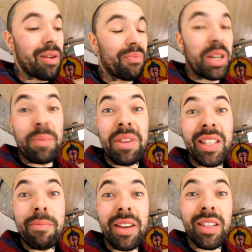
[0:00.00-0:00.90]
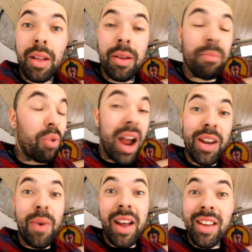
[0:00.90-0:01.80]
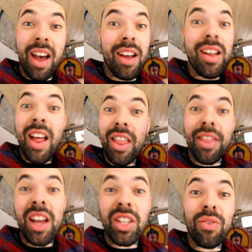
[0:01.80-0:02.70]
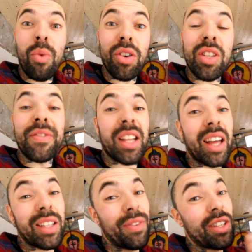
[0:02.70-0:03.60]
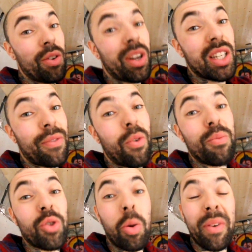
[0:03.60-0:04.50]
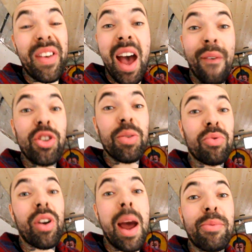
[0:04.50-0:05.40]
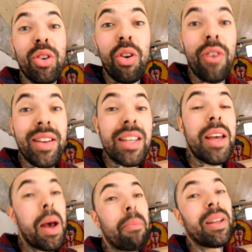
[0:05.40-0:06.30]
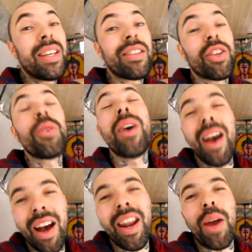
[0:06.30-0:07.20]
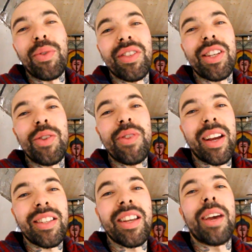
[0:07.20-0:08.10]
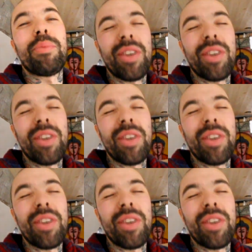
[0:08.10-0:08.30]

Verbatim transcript: Busy. But anyway, yeah, thanks for watching. If you liked the video, give us a thumbs up. If you haven't subscribed already, please do, and I will see you next time.